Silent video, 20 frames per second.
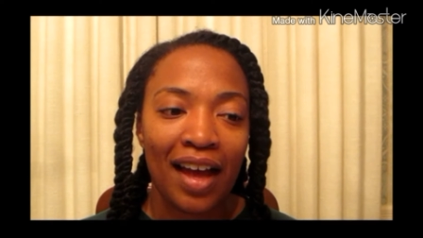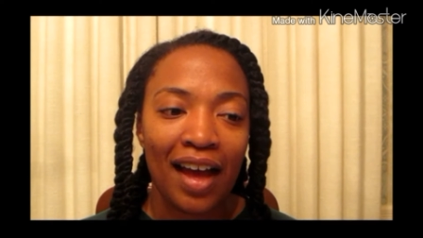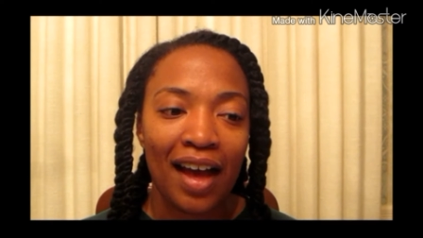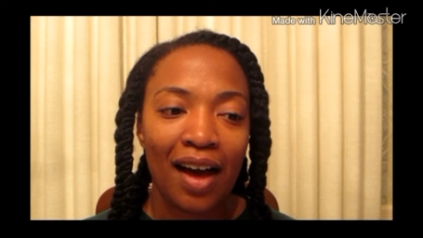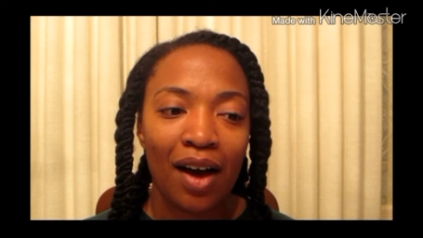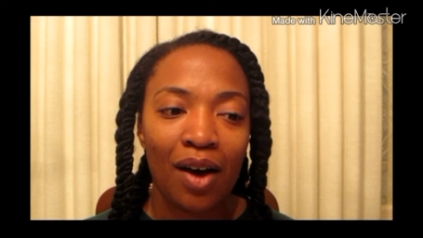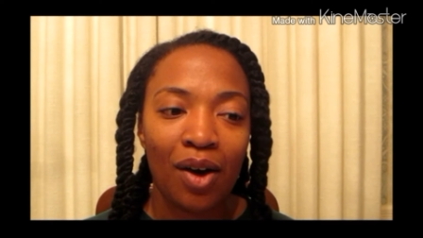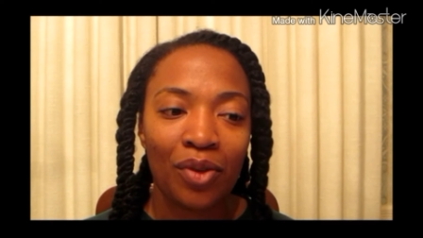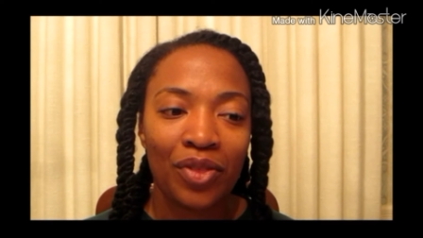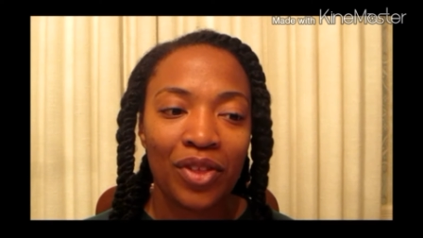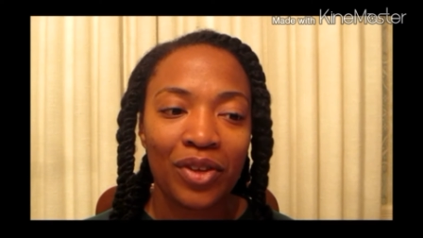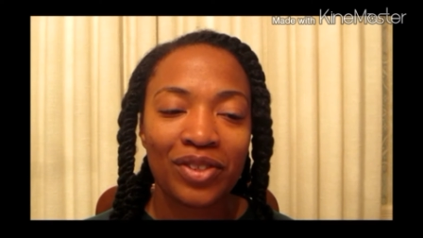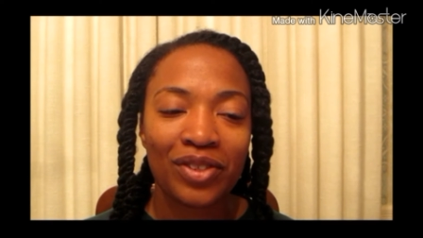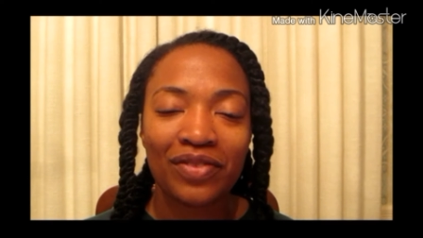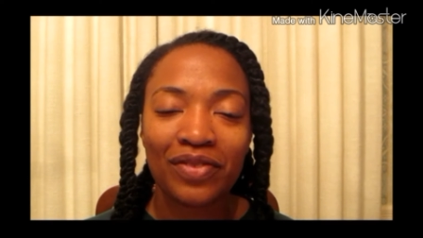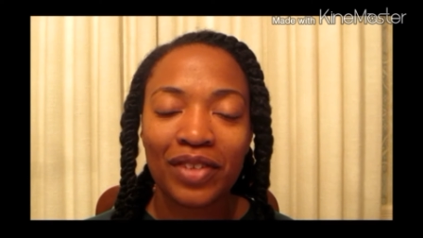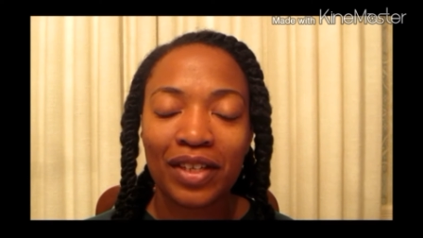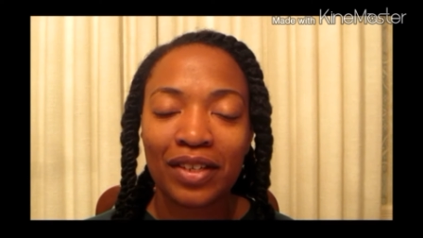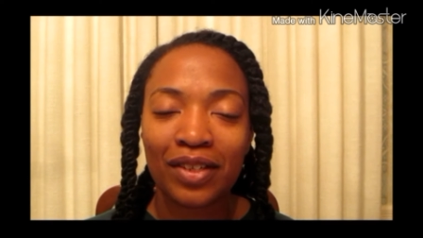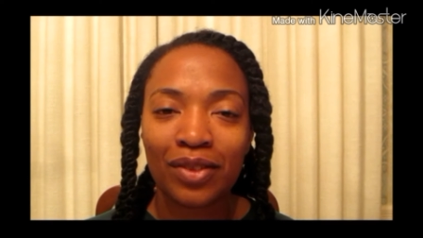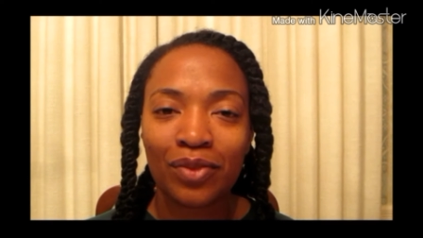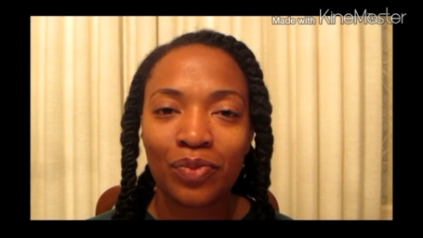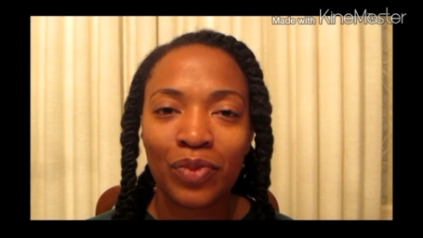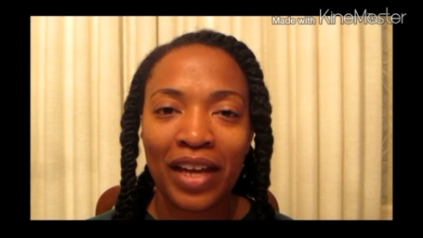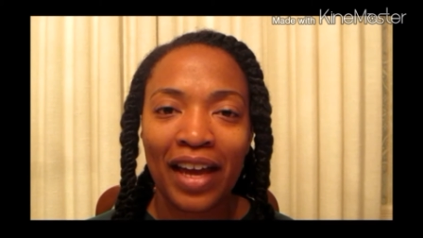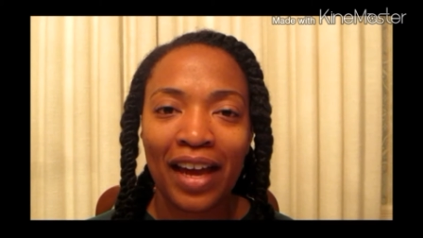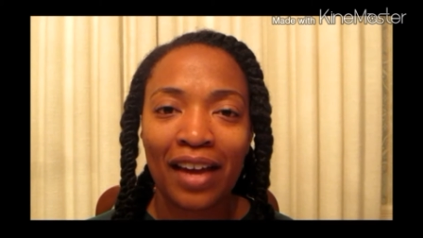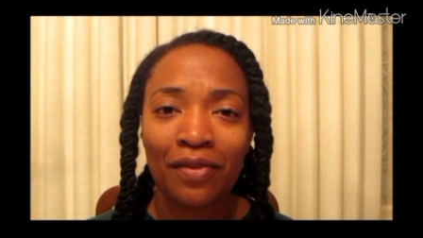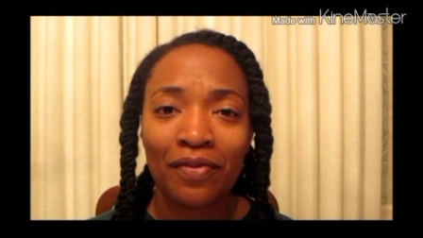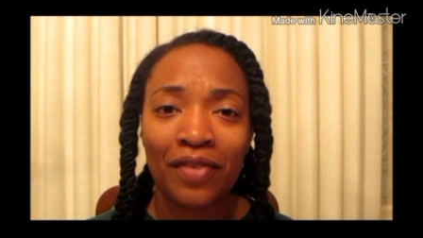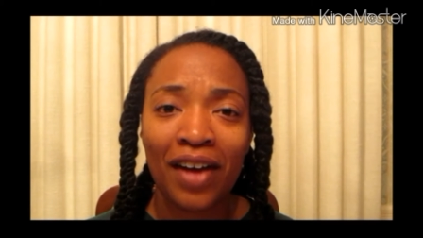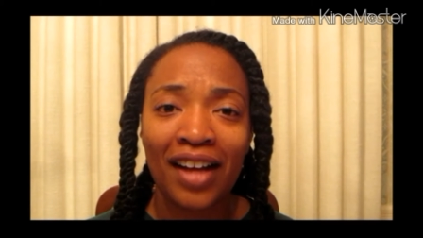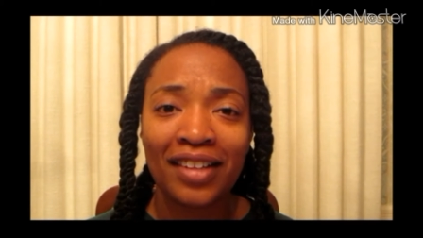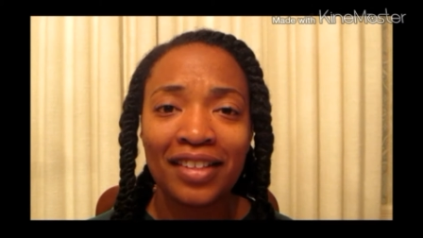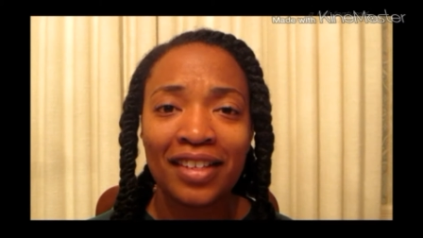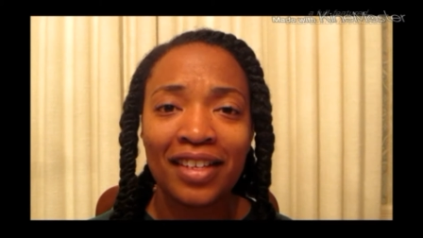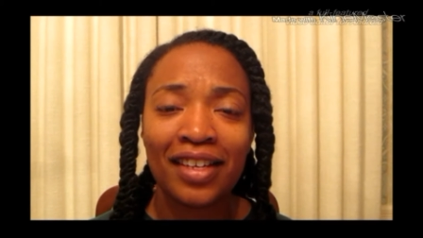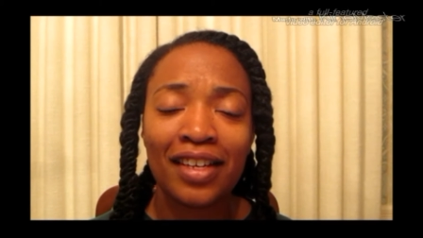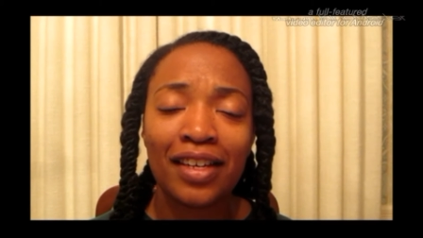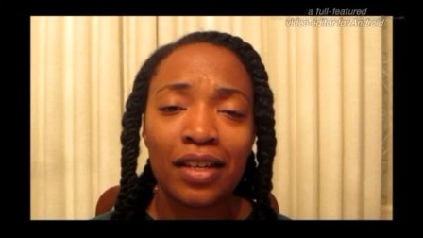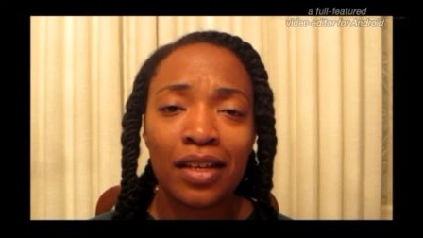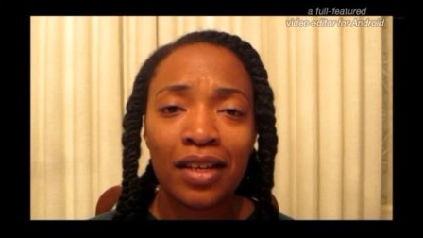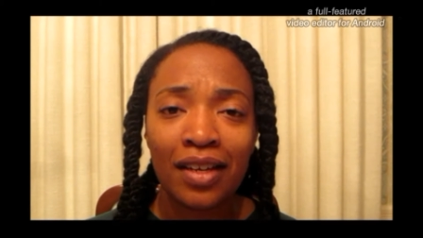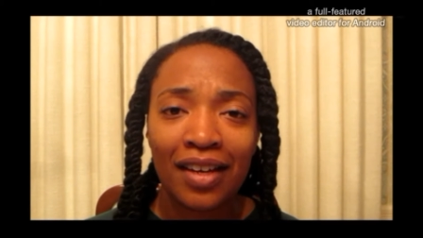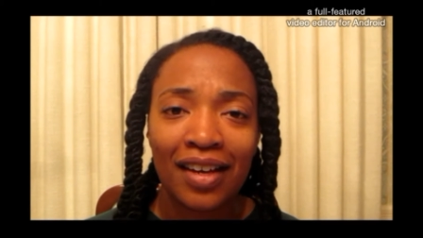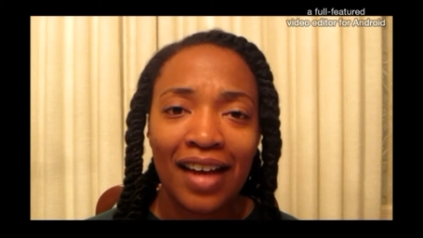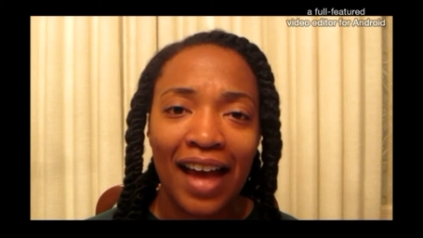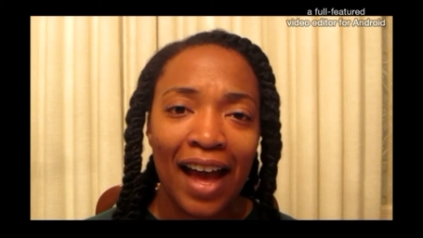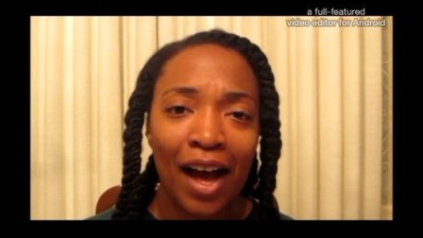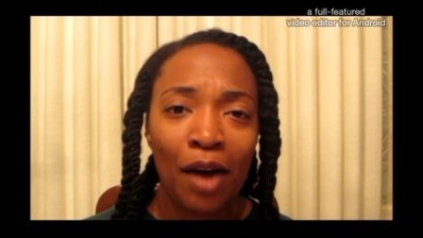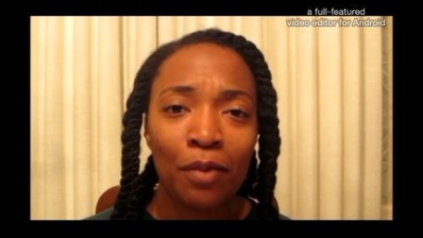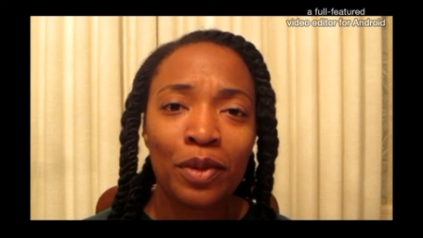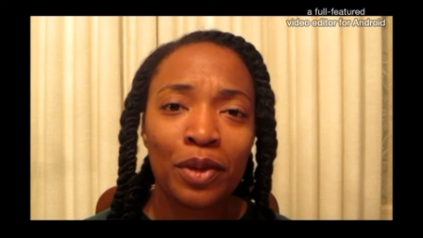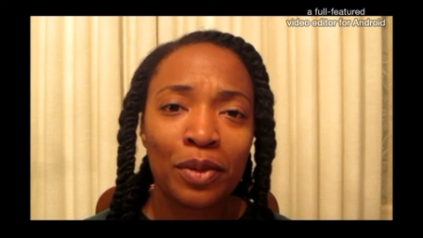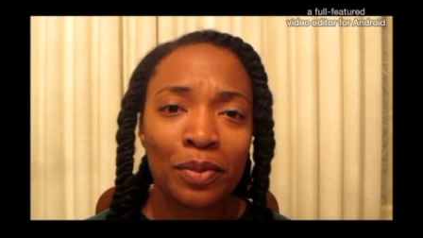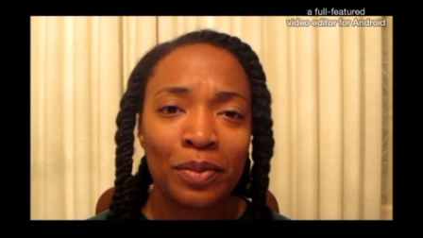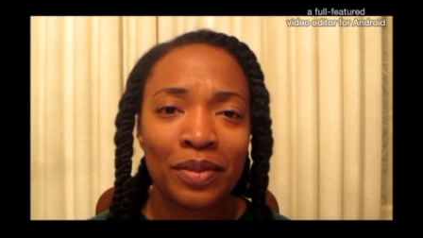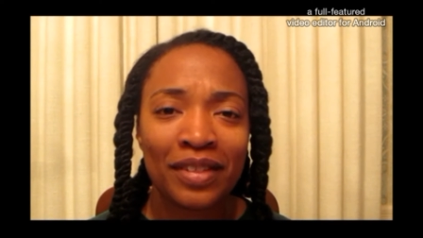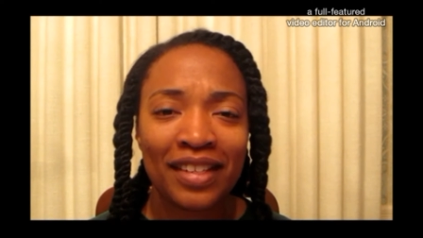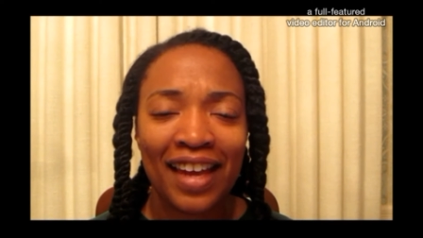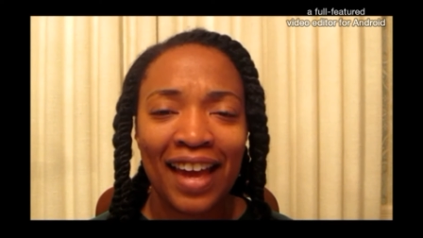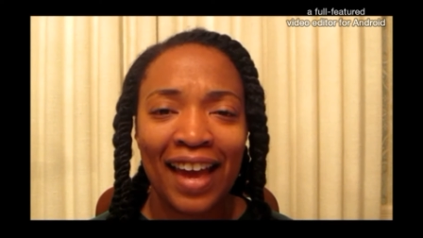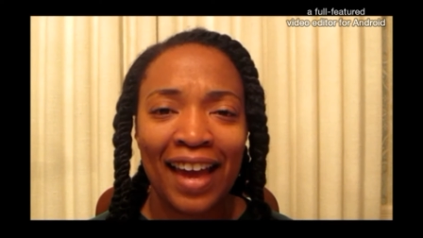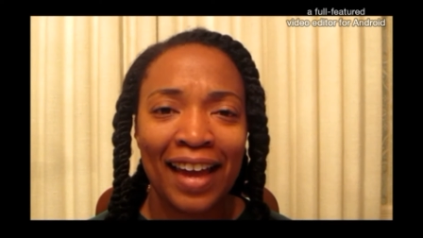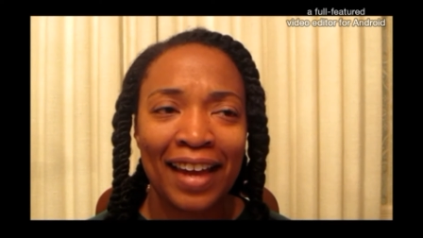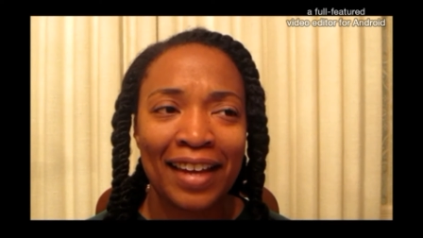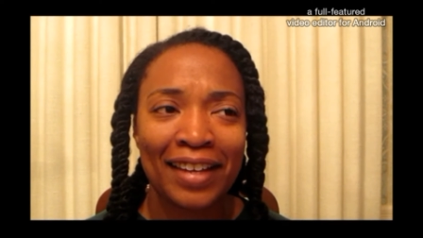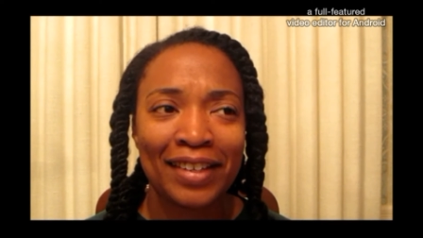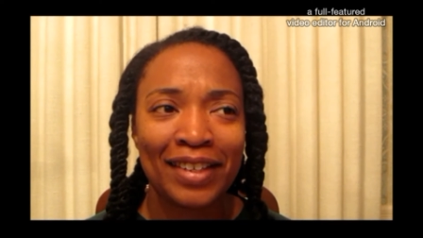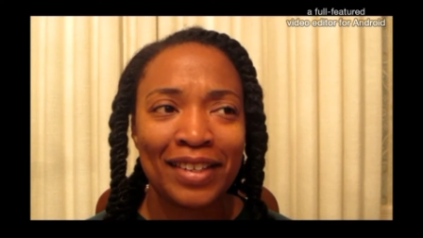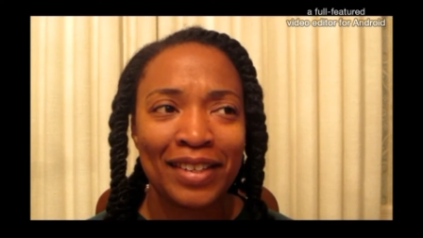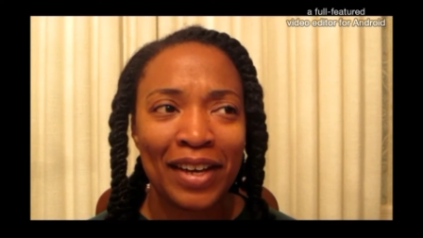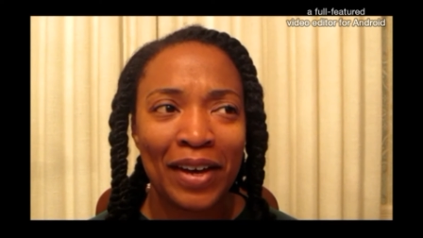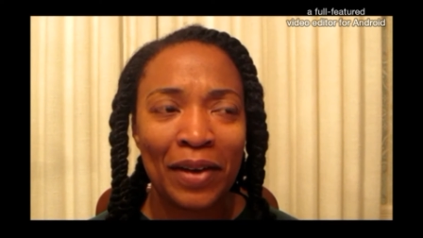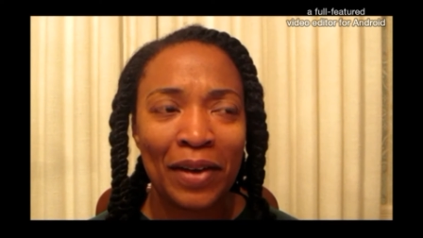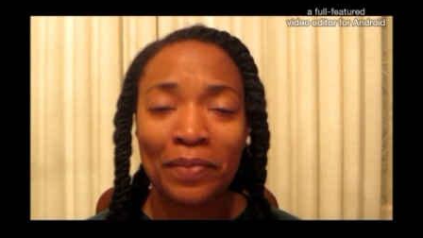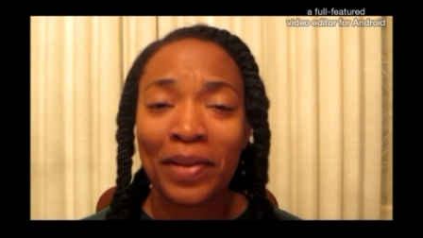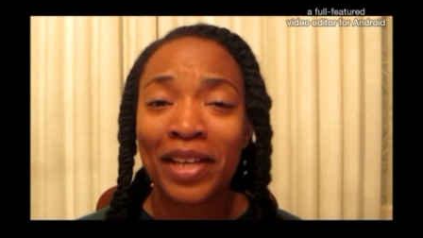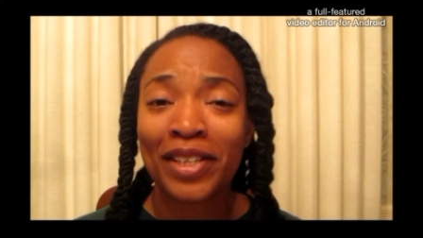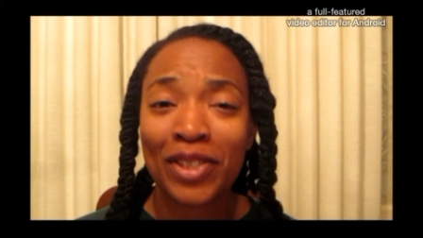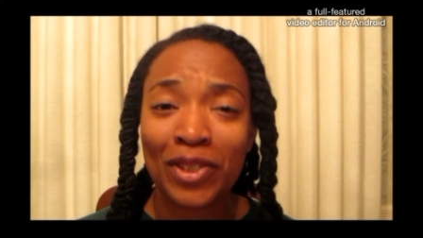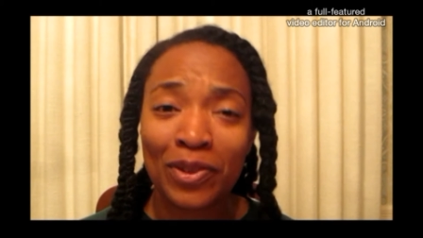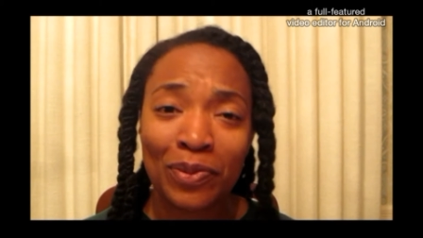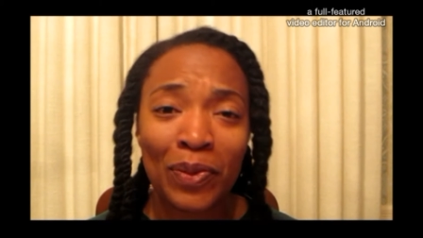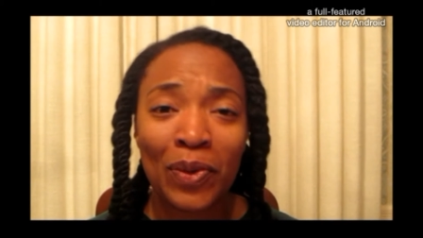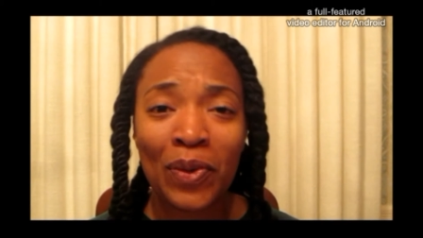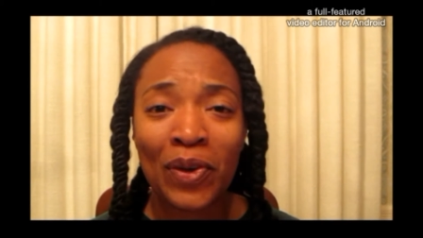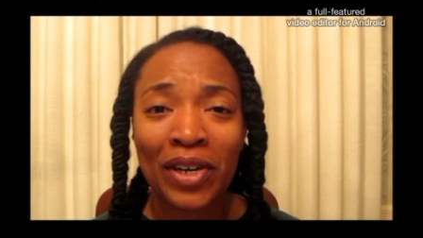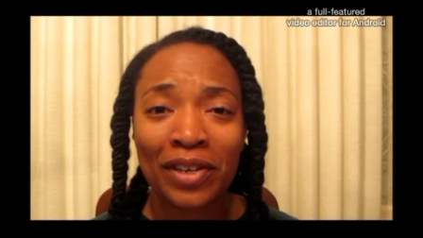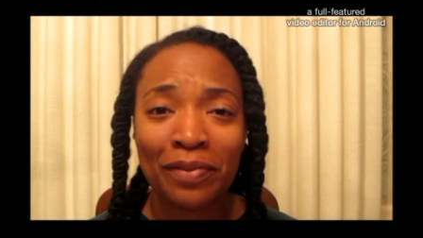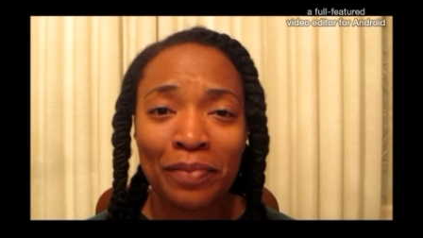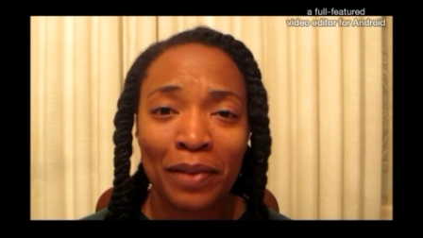How those of us, we had F O D K E albums and uh, message board